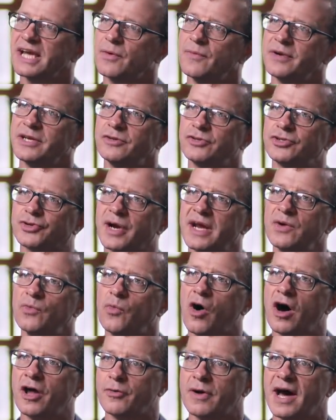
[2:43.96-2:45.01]
like when you drain
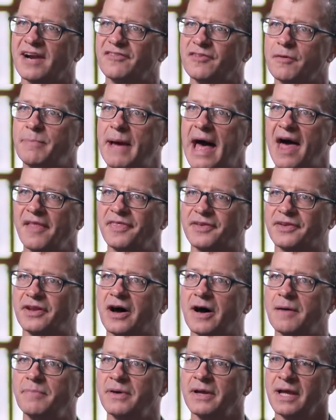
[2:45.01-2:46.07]
water out of a
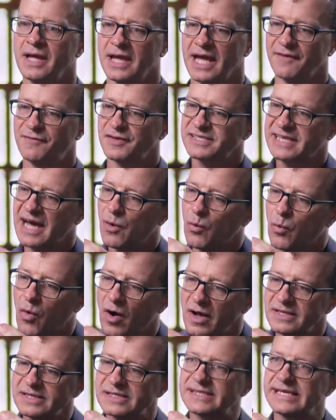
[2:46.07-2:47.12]
bathtub, if it's got
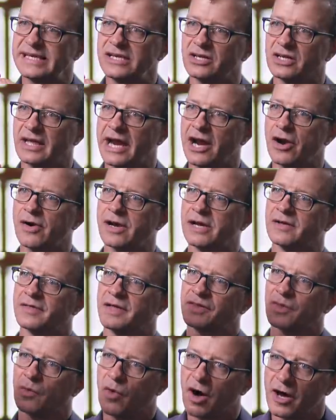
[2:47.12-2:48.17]
one single area
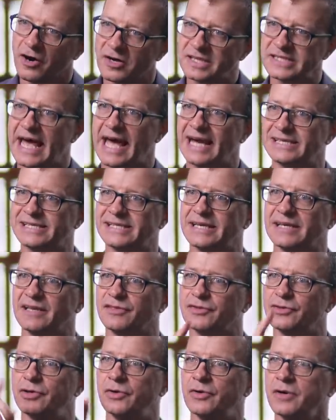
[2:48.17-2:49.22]
that the water is exiting
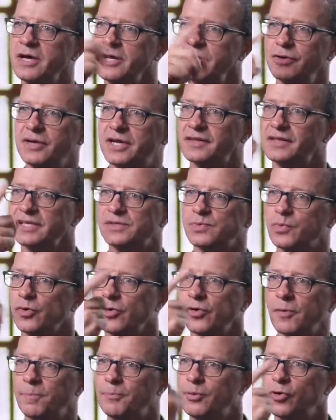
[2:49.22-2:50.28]
through, you get this
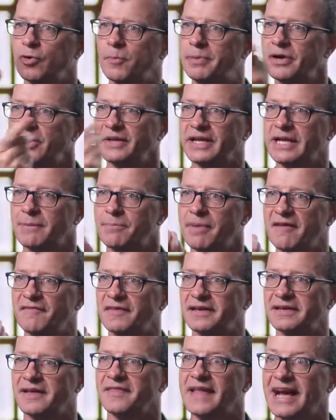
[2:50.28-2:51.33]
whirlpool building above
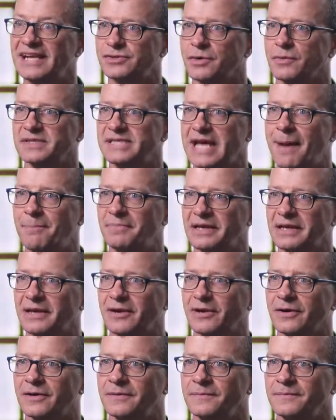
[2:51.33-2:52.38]
it, and that's what was happening
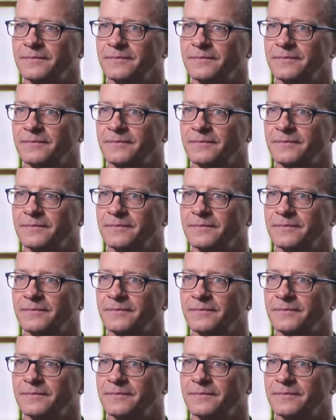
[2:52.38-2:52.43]
here.